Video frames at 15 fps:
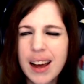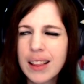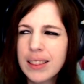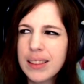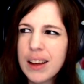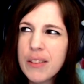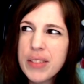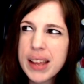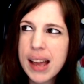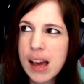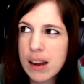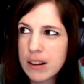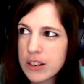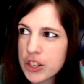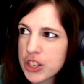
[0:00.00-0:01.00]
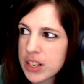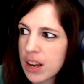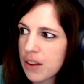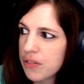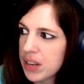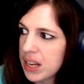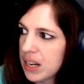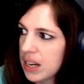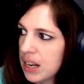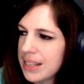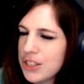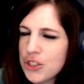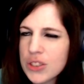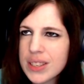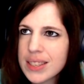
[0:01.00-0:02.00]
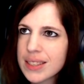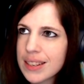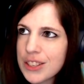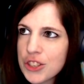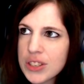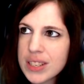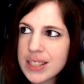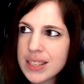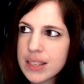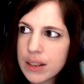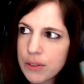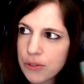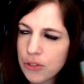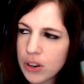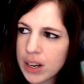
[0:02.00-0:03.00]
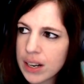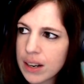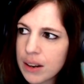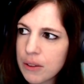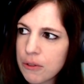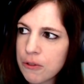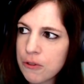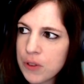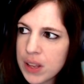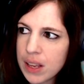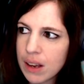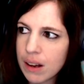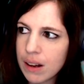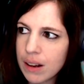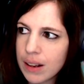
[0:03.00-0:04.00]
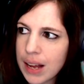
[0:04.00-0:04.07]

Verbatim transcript: love the energy of it. It's just such a different feel.